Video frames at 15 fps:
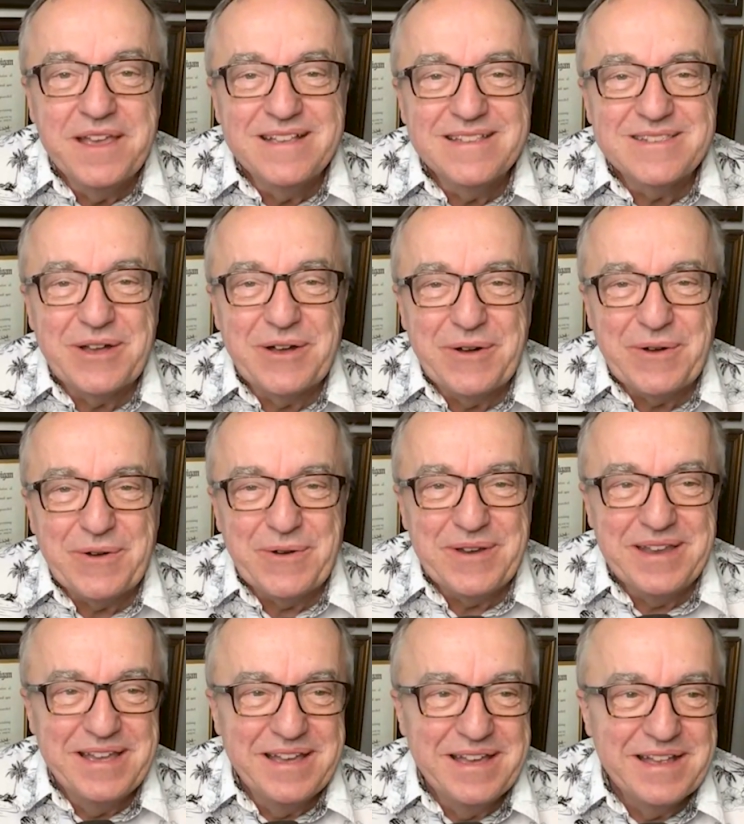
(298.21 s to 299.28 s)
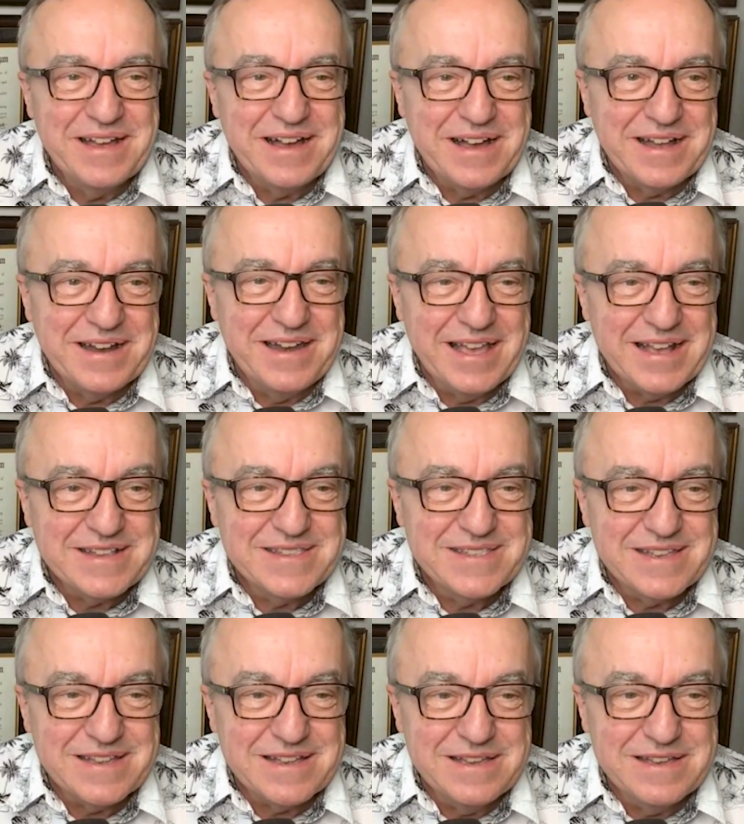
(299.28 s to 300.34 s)
So
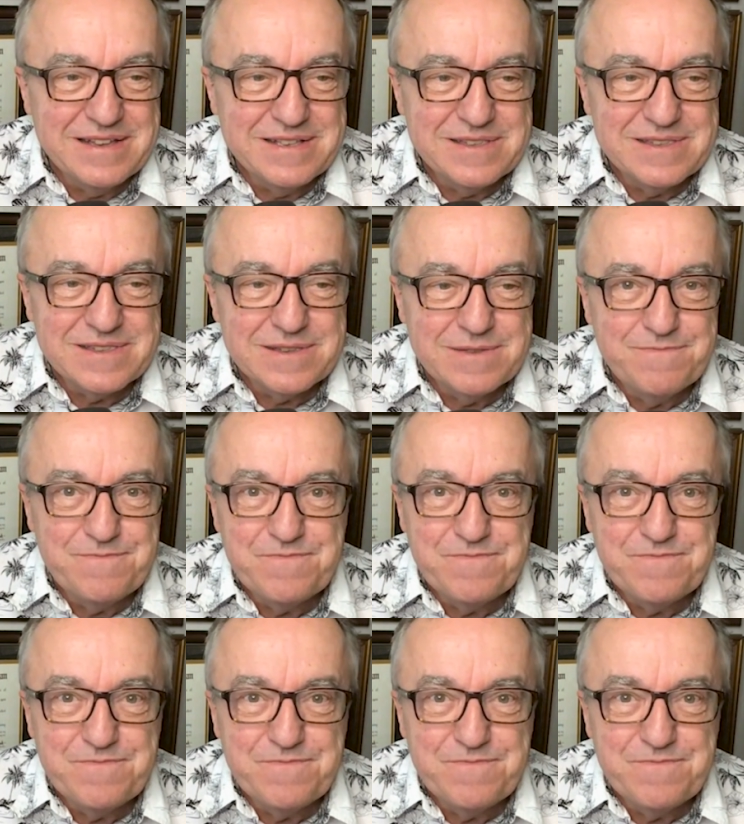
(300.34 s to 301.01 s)
next is